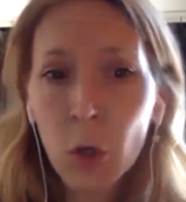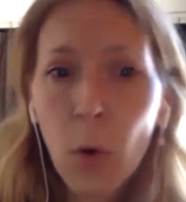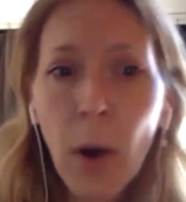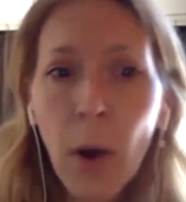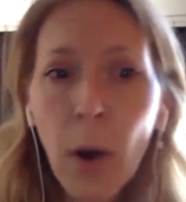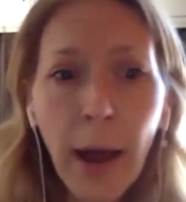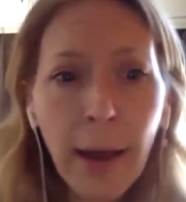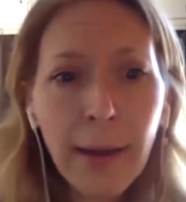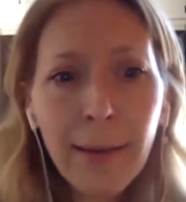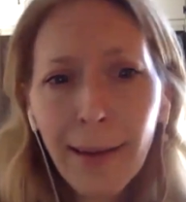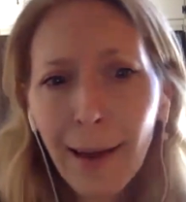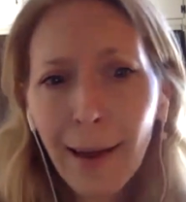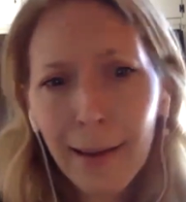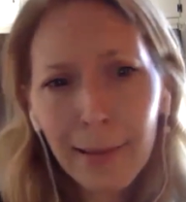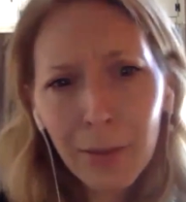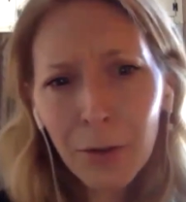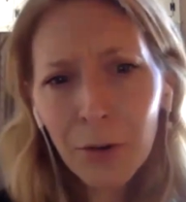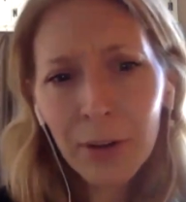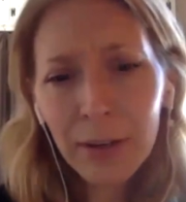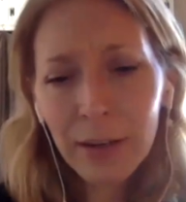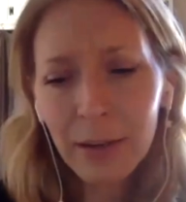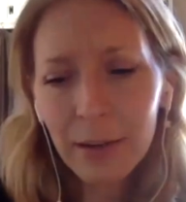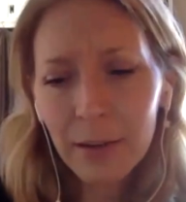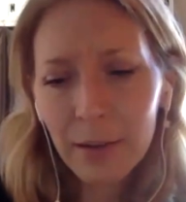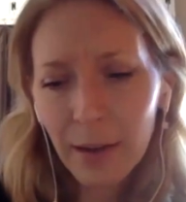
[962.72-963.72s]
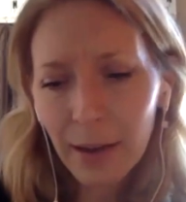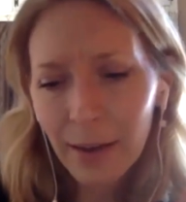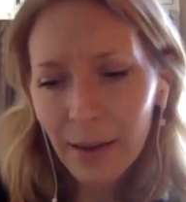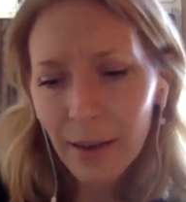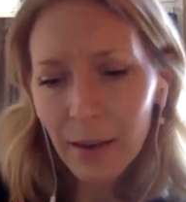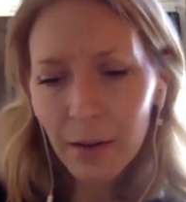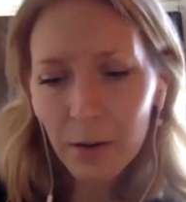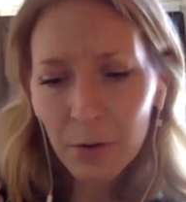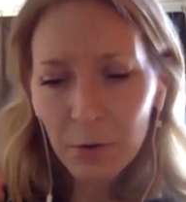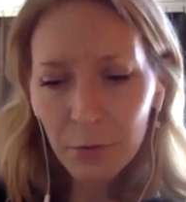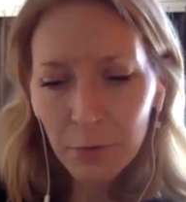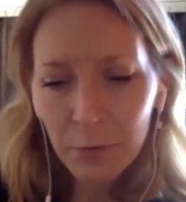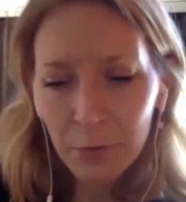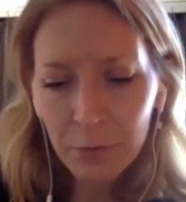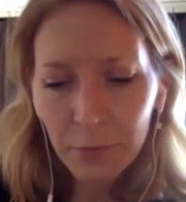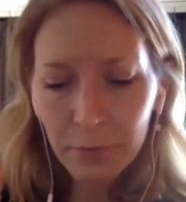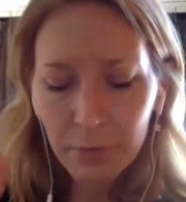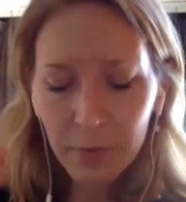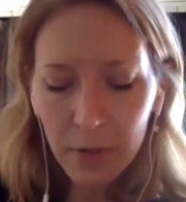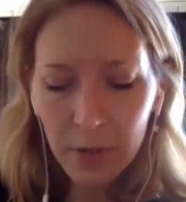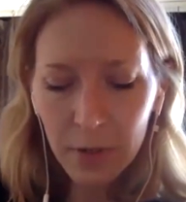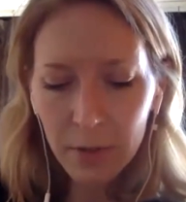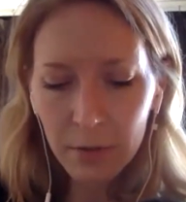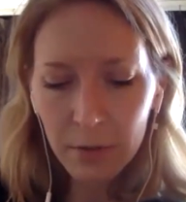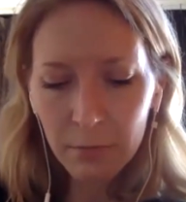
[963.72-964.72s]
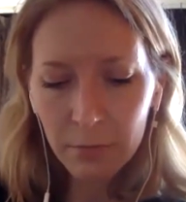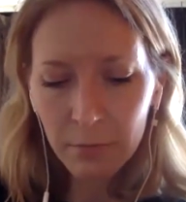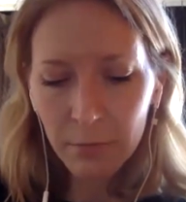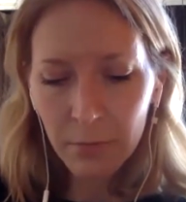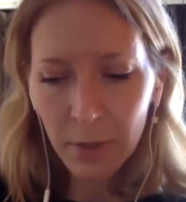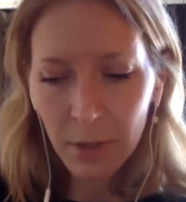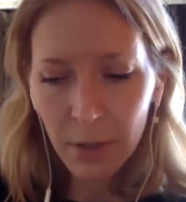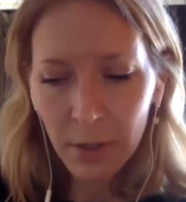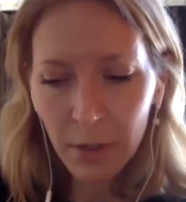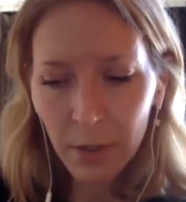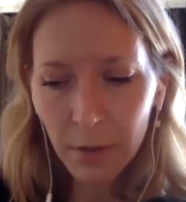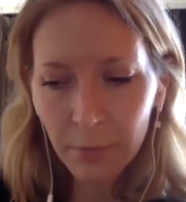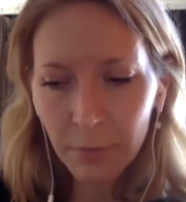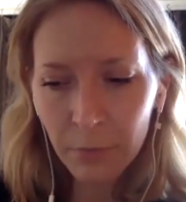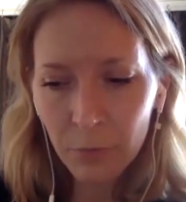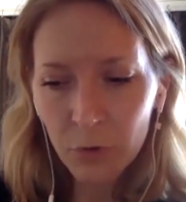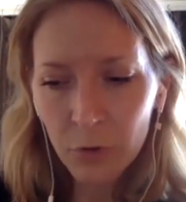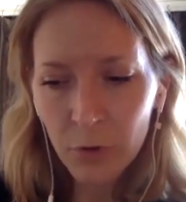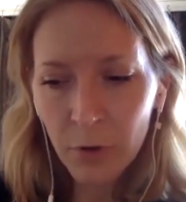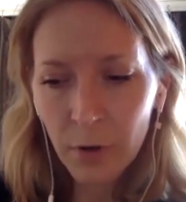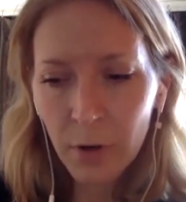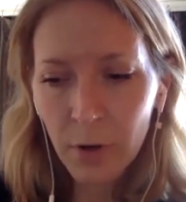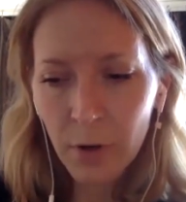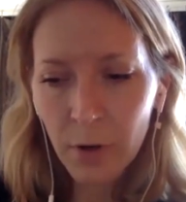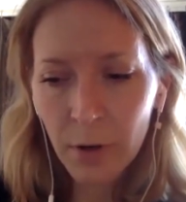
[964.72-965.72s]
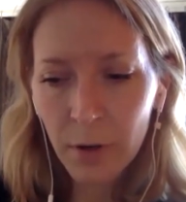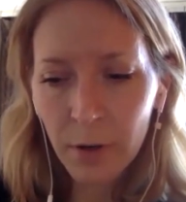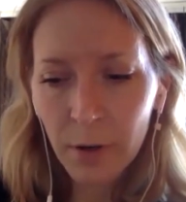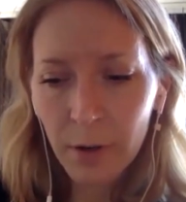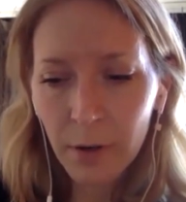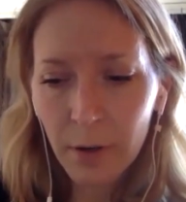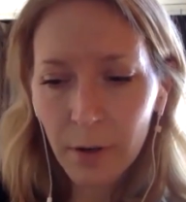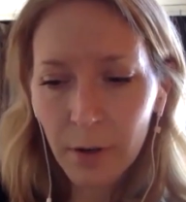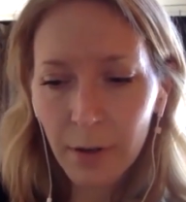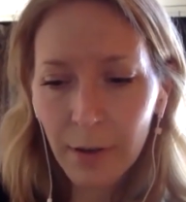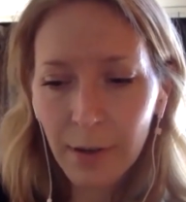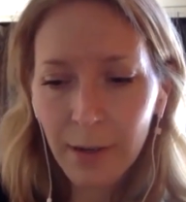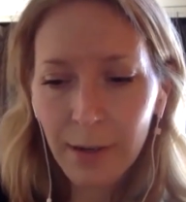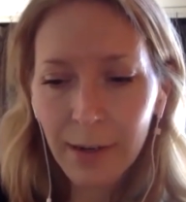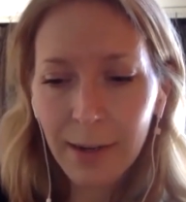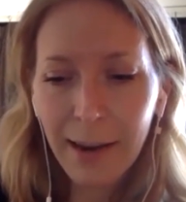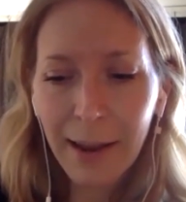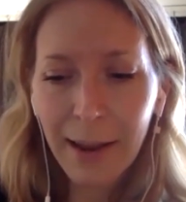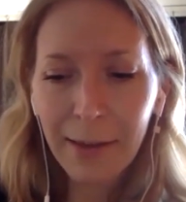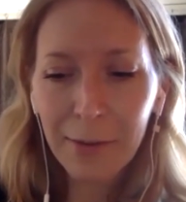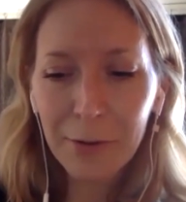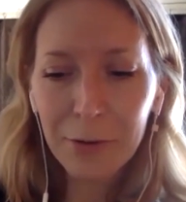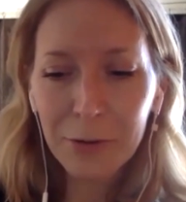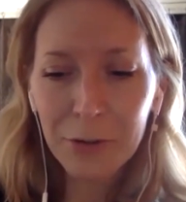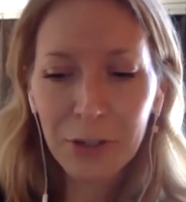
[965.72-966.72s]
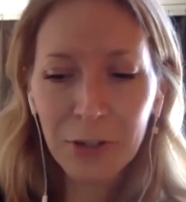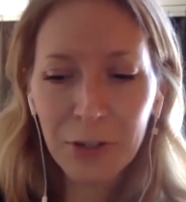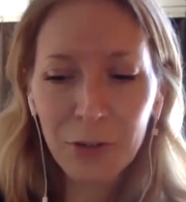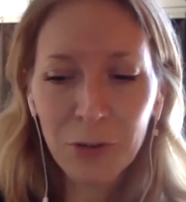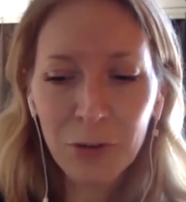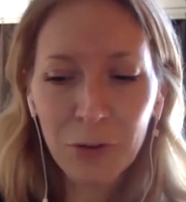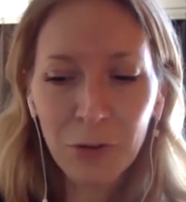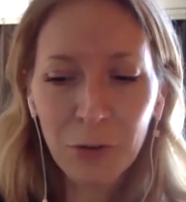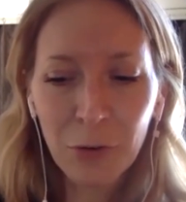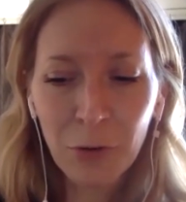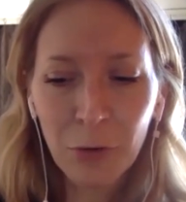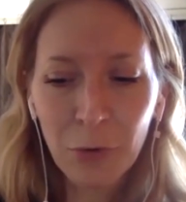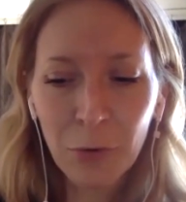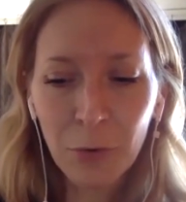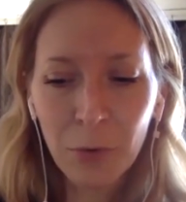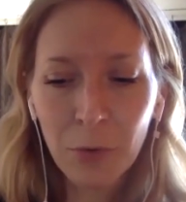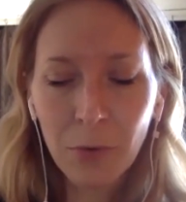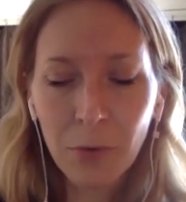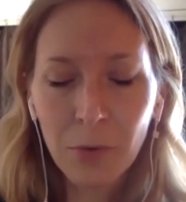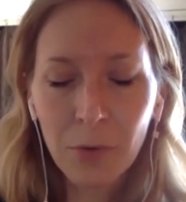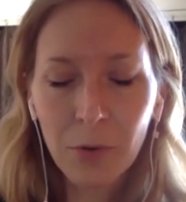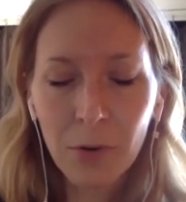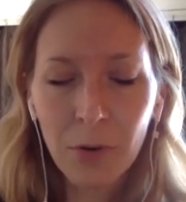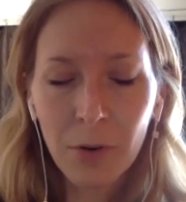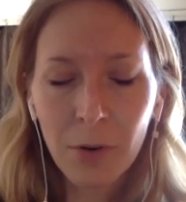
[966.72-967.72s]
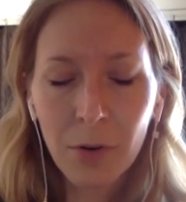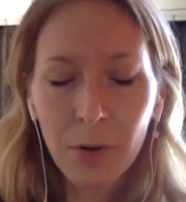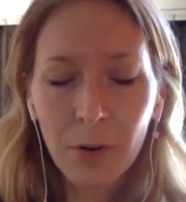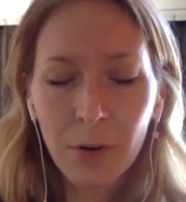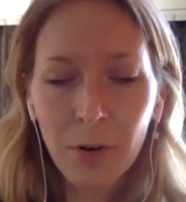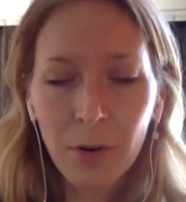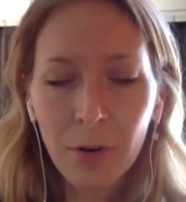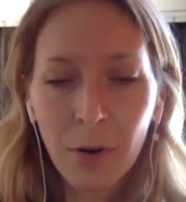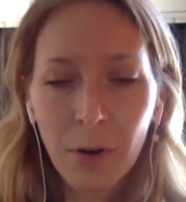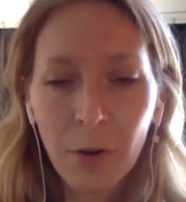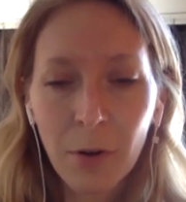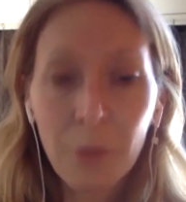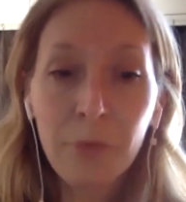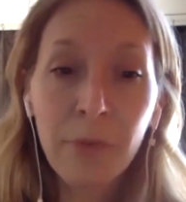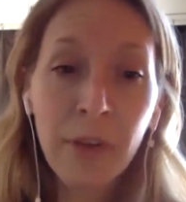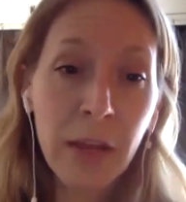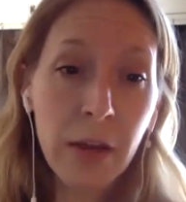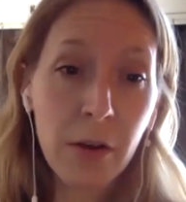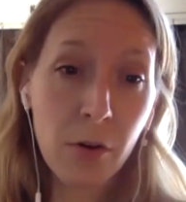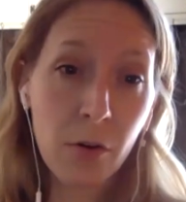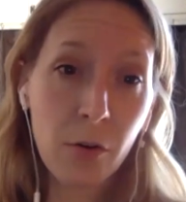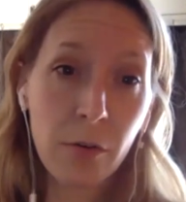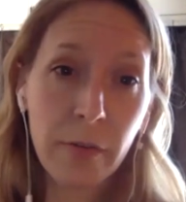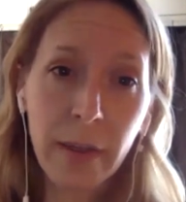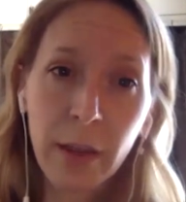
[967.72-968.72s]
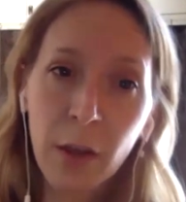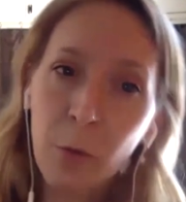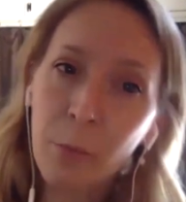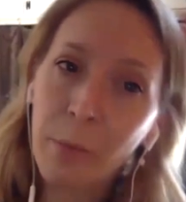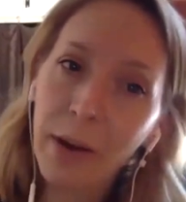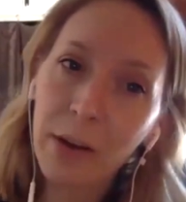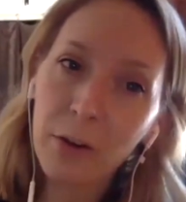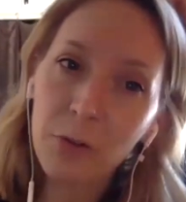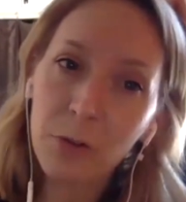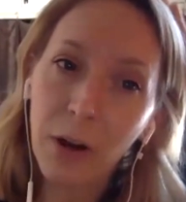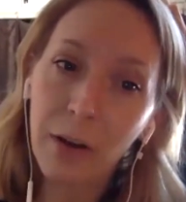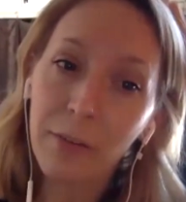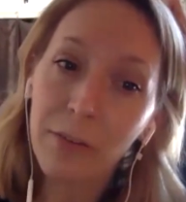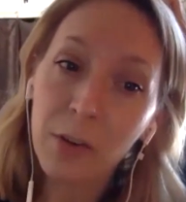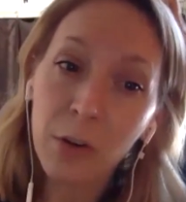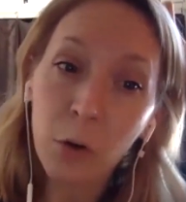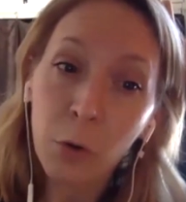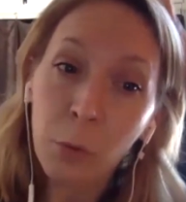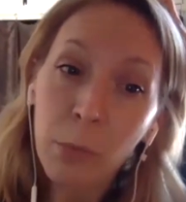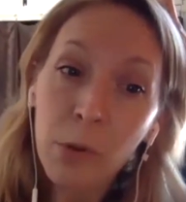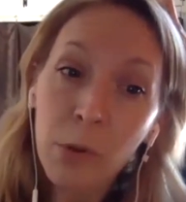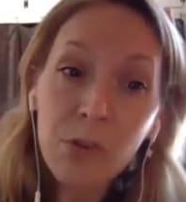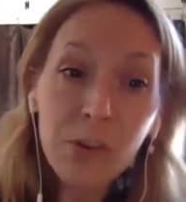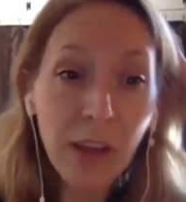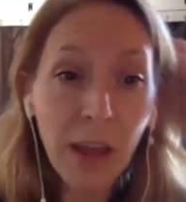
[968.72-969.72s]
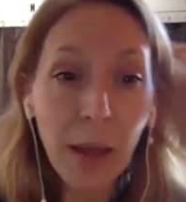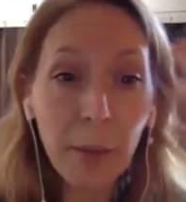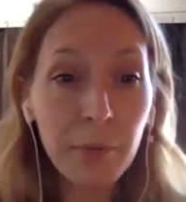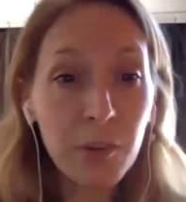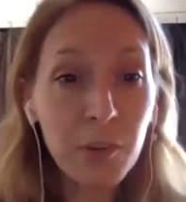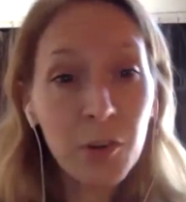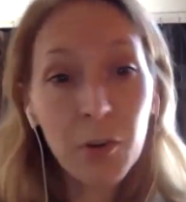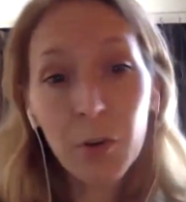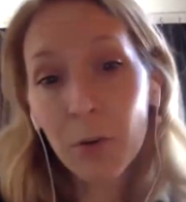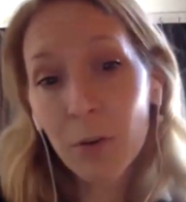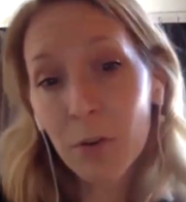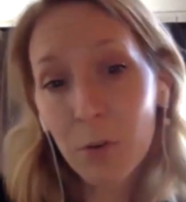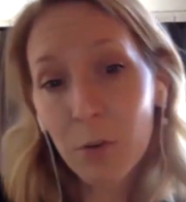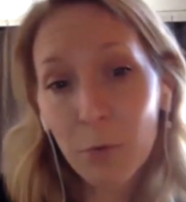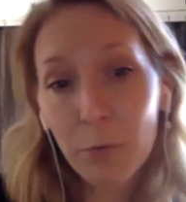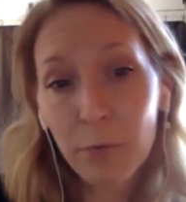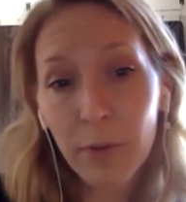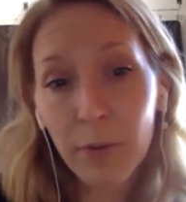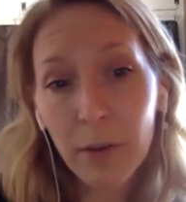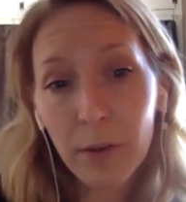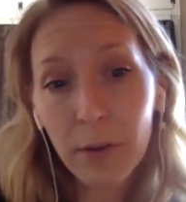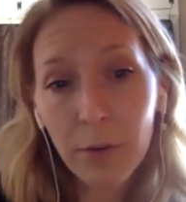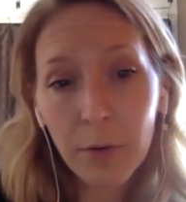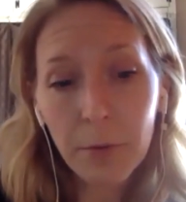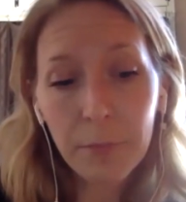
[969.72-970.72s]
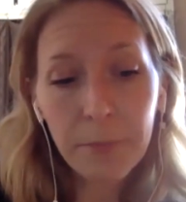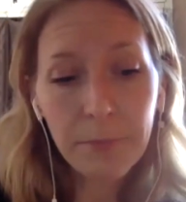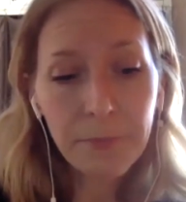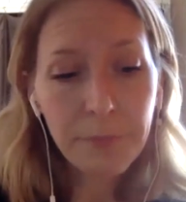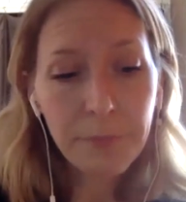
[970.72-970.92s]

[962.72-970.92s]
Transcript: I, I look at it, I kind of um, draw an analogy to a vehicle that you might drive. So your music aptitude is your vehicle.